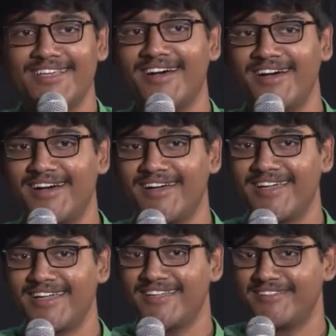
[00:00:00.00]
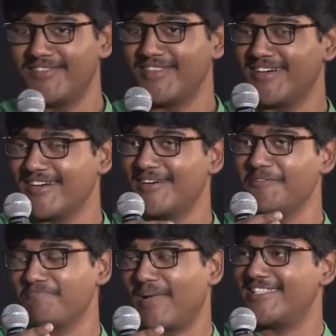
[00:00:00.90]
in
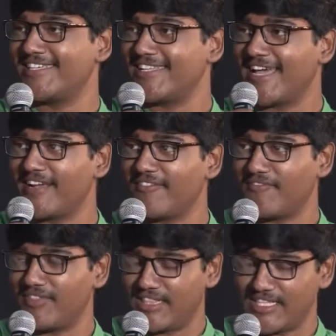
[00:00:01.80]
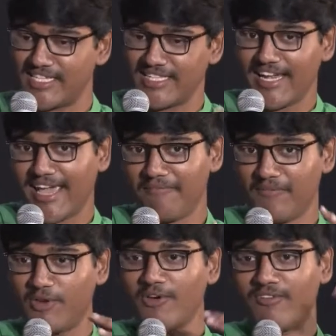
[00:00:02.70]
the mindset that this is the
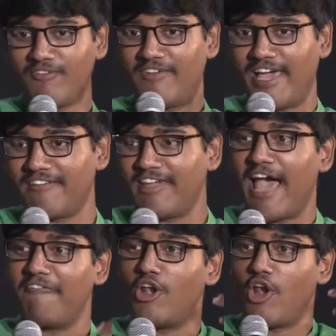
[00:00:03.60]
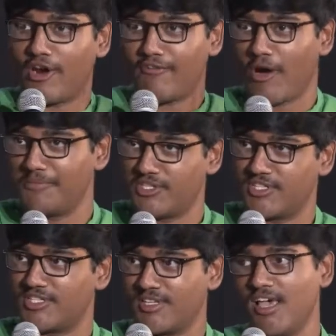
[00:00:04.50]
time, you know, where we have a lot of
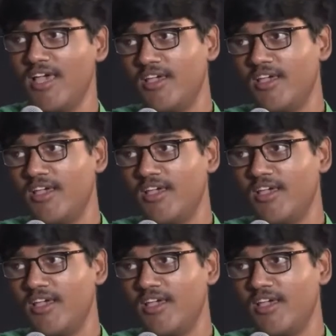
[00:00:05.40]
options.